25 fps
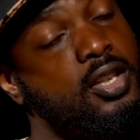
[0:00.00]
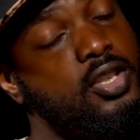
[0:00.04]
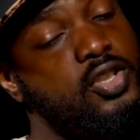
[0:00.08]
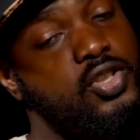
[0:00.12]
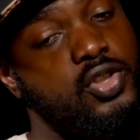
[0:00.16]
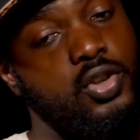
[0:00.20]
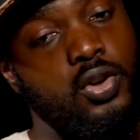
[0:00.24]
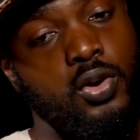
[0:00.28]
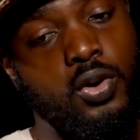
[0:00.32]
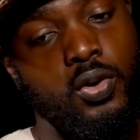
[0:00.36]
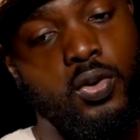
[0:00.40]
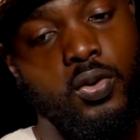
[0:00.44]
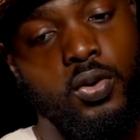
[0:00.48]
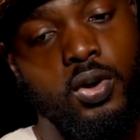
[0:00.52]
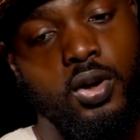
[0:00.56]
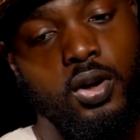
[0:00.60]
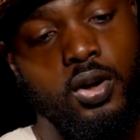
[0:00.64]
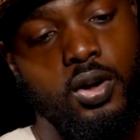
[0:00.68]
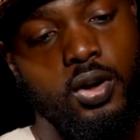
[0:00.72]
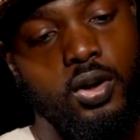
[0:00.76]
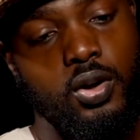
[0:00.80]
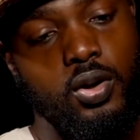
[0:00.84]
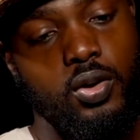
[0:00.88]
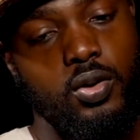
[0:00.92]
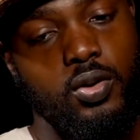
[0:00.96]
So
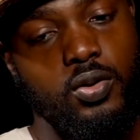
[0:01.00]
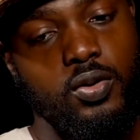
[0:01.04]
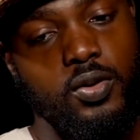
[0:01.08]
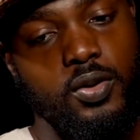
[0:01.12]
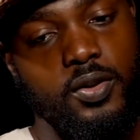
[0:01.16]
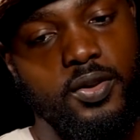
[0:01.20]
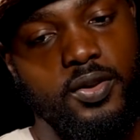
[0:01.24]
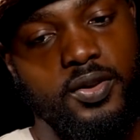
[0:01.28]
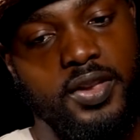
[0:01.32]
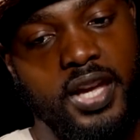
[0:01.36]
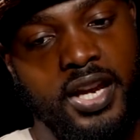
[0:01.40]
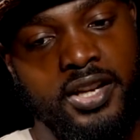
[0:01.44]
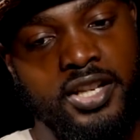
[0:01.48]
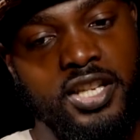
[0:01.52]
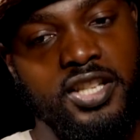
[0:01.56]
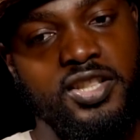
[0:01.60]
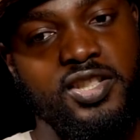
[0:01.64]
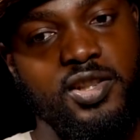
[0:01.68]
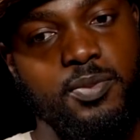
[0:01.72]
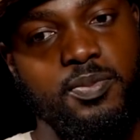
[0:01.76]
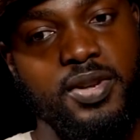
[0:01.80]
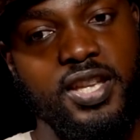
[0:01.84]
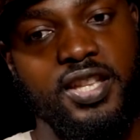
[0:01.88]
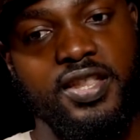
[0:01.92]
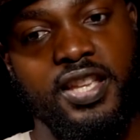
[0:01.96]
there need
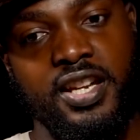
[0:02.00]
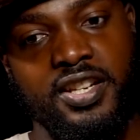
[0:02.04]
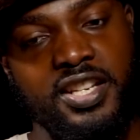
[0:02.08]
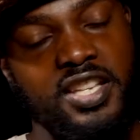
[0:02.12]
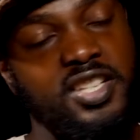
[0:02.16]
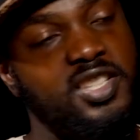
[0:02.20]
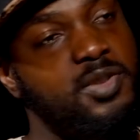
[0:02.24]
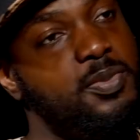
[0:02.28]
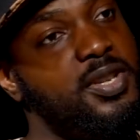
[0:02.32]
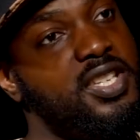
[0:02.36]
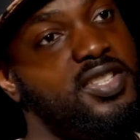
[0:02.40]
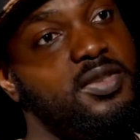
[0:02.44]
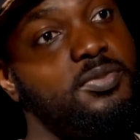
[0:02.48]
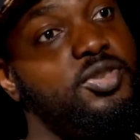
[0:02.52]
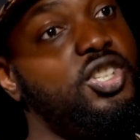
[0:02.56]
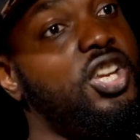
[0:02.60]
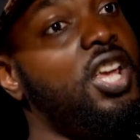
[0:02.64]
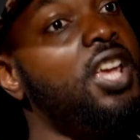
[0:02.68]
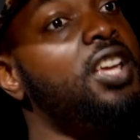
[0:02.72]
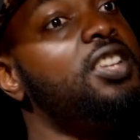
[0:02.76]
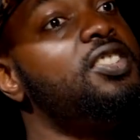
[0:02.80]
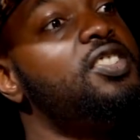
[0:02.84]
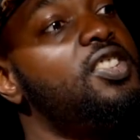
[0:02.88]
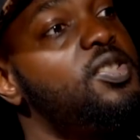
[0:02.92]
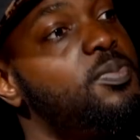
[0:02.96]
to be there need to be some
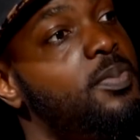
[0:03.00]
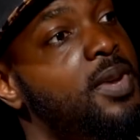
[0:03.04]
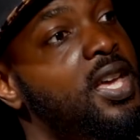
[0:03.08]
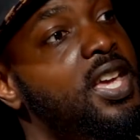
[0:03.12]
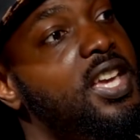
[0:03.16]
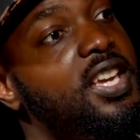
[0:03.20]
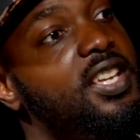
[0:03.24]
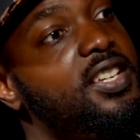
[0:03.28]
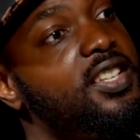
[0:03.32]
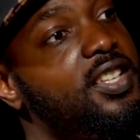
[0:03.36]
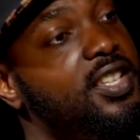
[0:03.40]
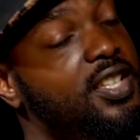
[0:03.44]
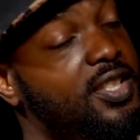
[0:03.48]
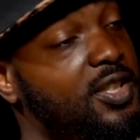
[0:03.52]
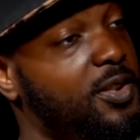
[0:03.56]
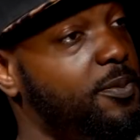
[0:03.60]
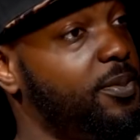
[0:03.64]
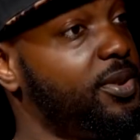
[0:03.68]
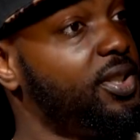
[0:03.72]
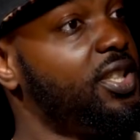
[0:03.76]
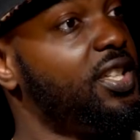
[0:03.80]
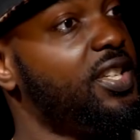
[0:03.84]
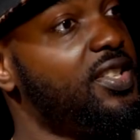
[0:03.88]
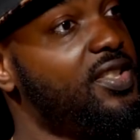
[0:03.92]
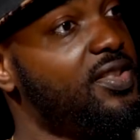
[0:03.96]
changes made in the
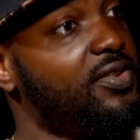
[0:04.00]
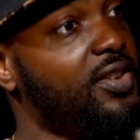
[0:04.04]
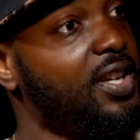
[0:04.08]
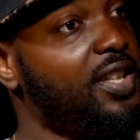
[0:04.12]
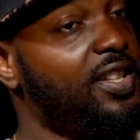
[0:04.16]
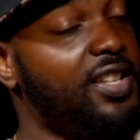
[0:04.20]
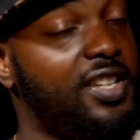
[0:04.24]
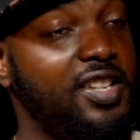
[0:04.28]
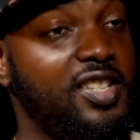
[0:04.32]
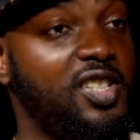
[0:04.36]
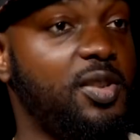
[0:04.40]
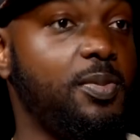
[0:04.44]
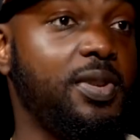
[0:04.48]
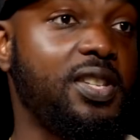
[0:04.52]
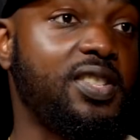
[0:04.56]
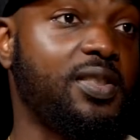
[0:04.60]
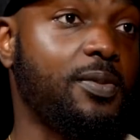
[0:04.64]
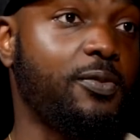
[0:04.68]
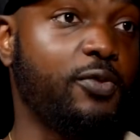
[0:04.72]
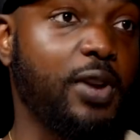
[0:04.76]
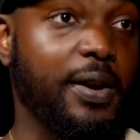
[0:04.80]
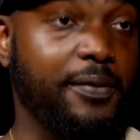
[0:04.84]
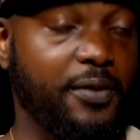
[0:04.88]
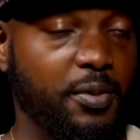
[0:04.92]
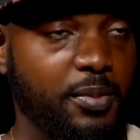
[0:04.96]
police, right? There needs to be
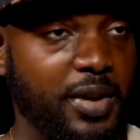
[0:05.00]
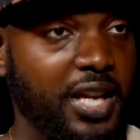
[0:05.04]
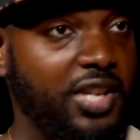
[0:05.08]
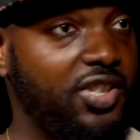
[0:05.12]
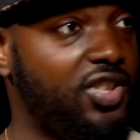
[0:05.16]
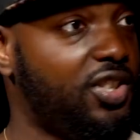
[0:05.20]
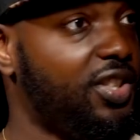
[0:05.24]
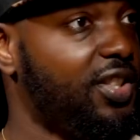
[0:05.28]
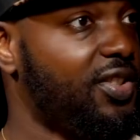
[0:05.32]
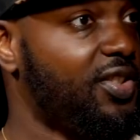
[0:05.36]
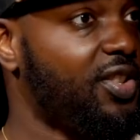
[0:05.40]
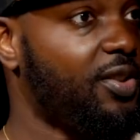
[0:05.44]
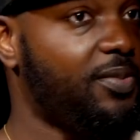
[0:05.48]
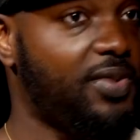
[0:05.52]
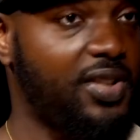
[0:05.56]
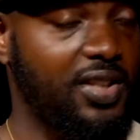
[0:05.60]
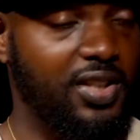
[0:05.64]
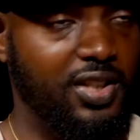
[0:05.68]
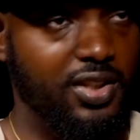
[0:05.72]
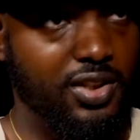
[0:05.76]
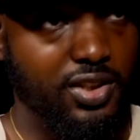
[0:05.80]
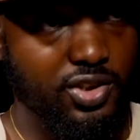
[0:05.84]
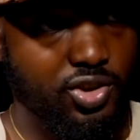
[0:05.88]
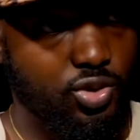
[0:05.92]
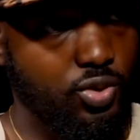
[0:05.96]
some reformation in terms of
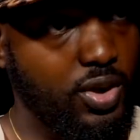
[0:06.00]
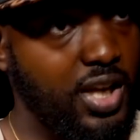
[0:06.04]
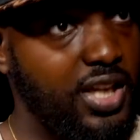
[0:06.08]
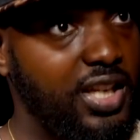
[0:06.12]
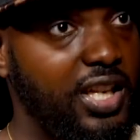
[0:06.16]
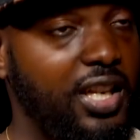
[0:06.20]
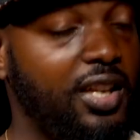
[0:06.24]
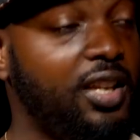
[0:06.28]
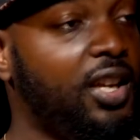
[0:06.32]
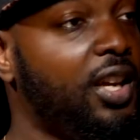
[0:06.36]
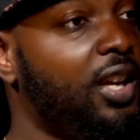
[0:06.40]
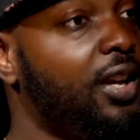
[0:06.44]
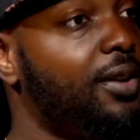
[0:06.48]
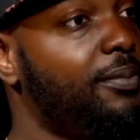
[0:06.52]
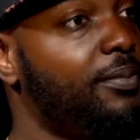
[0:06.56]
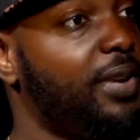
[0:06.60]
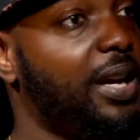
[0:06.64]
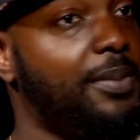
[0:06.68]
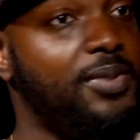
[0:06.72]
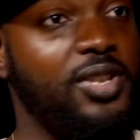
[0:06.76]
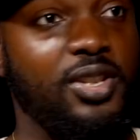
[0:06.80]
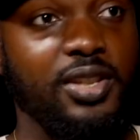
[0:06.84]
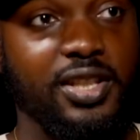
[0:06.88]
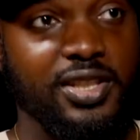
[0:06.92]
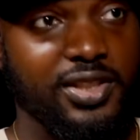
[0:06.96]
the, the training.
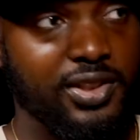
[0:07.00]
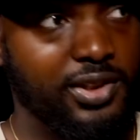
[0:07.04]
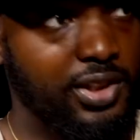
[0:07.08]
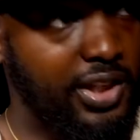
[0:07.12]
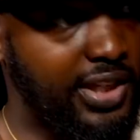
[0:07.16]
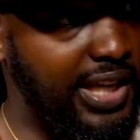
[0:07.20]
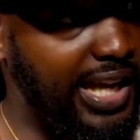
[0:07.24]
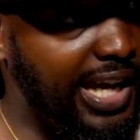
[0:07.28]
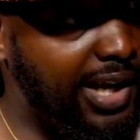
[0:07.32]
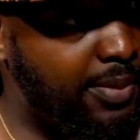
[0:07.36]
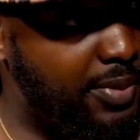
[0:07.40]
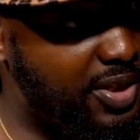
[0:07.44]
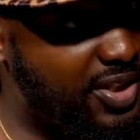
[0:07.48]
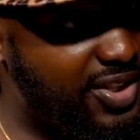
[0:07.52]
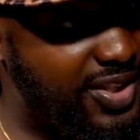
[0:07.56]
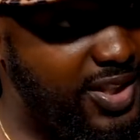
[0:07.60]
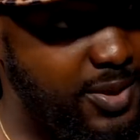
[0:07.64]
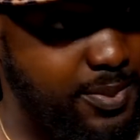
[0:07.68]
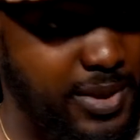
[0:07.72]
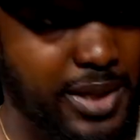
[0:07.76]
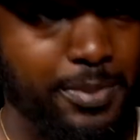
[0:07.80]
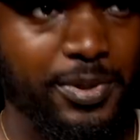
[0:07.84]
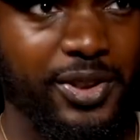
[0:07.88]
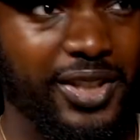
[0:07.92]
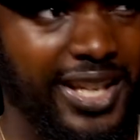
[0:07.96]
Perhaps you need to look at how much
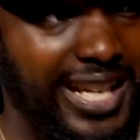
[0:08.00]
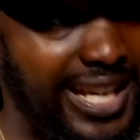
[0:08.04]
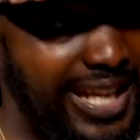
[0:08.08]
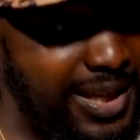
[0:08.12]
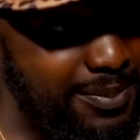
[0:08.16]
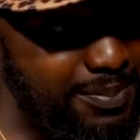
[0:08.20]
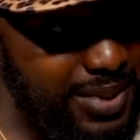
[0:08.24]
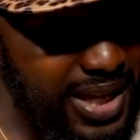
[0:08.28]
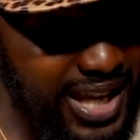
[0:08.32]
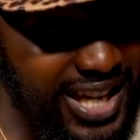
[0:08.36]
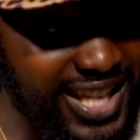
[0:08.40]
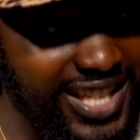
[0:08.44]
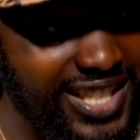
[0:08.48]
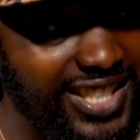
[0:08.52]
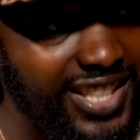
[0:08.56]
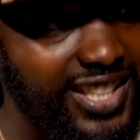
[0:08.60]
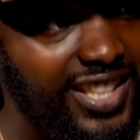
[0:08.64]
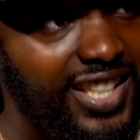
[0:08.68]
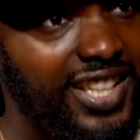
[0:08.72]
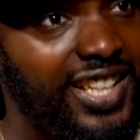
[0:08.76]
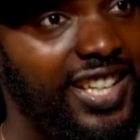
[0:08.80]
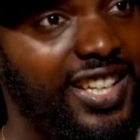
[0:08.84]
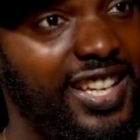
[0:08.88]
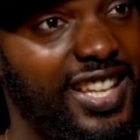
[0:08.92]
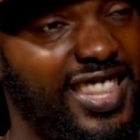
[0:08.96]
these people are getting paid.
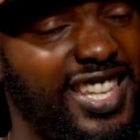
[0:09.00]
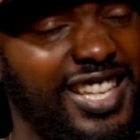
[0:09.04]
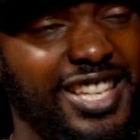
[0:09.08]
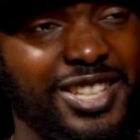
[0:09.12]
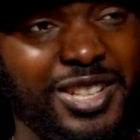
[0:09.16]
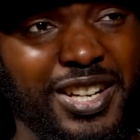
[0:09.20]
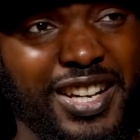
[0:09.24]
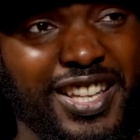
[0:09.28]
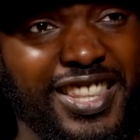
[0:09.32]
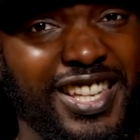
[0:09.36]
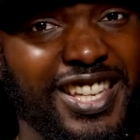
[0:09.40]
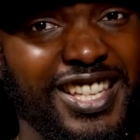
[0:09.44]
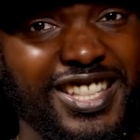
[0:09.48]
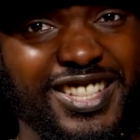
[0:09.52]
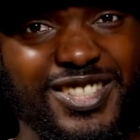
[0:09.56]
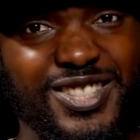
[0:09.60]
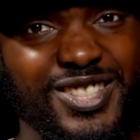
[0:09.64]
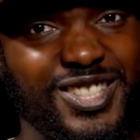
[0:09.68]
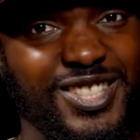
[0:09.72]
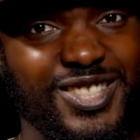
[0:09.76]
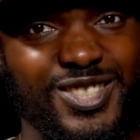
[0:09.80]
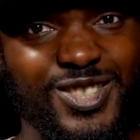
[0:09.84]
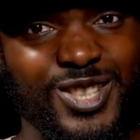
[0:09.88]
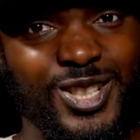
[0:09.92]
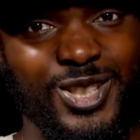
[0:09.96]
I think it I think
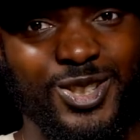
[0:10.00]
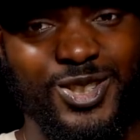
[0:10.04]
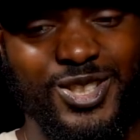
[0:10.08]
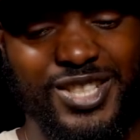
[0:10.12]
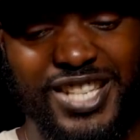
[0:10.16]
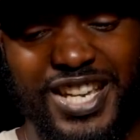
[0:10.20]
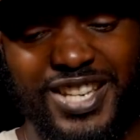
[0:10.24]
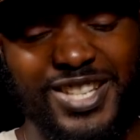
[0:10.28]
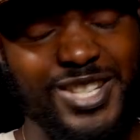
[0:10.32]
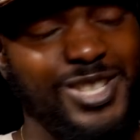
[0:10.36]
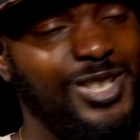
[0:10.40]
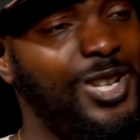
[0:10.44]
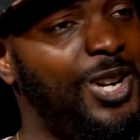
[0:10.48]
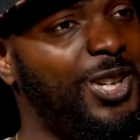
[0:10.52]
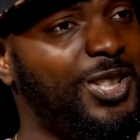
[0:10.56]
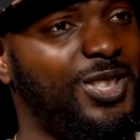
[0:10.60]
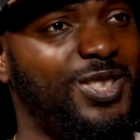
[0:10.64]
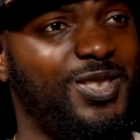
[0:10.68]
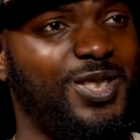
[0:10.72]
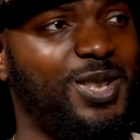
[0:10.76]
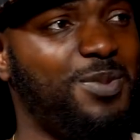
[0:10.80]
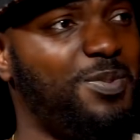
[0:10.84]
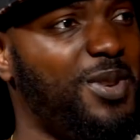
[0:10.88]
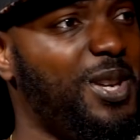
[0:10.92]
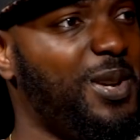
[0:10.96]
it's you know it takes as
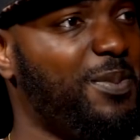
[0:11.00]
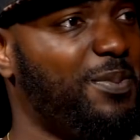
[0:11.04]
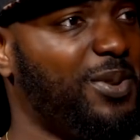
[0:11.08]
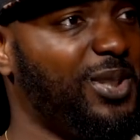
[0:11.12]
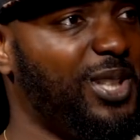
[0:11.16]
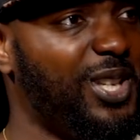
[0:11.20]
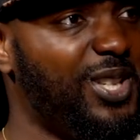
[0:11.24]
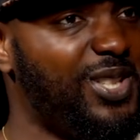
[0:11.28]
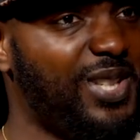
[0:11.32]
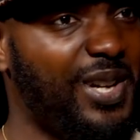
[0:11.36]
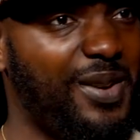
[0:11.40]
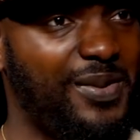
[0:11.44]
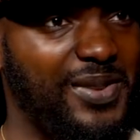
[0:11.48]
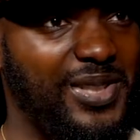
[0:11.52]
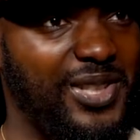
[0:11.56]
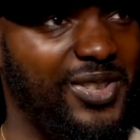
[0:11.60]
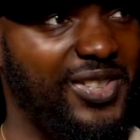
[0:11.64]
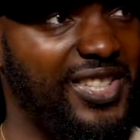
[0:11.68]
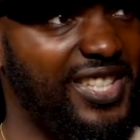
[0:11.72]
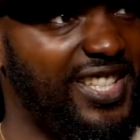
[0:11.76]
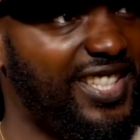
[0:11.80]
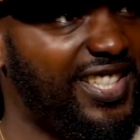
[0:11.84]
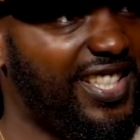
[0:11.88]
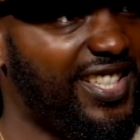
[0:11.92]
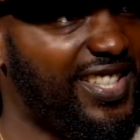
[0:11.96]
long to be a police officer
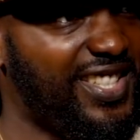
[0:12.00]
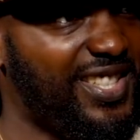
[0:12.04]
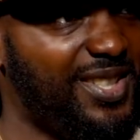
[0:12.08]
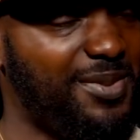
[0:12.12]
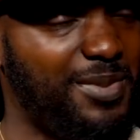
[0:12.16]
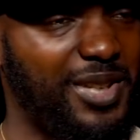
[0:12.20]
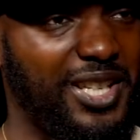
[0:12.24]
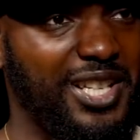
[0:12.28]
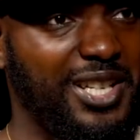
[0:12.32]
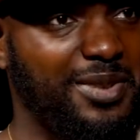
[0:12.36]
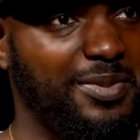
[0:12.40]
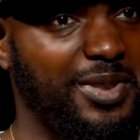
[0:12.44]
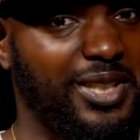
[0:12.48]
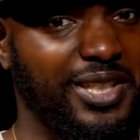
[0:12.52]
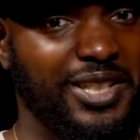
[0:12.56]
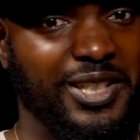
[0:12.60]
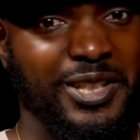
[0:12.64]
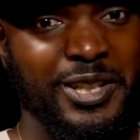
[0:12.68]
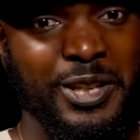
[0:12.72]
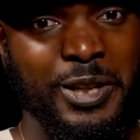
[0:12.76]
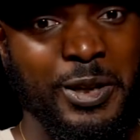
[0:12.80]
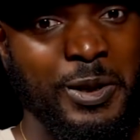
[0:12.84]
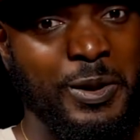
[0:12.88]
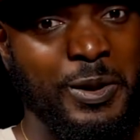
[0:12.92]
as it does to become a